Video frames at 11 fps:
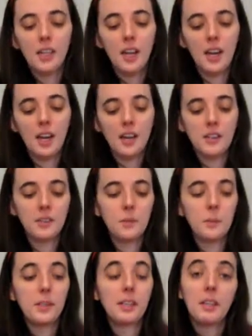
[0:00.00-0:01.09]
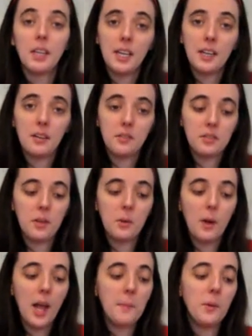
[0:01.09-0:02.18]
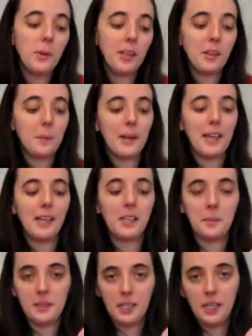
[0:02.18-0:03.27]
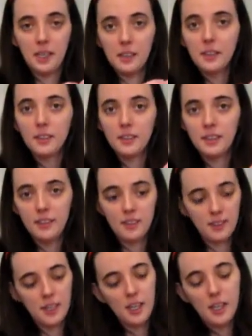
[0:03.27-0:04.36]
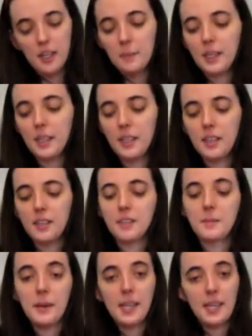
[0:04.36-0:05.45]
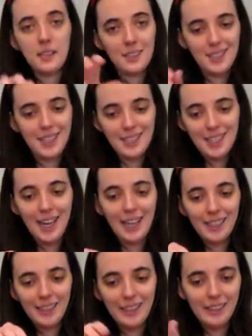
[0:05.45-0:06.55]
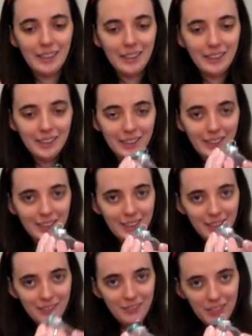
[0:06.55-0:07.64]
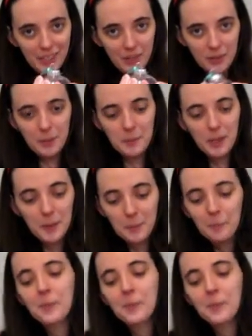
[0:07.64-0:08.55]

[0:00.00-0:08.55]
and with the kit, so I'm only going to paint up to here because my hand doesn't exactly fit on the ball,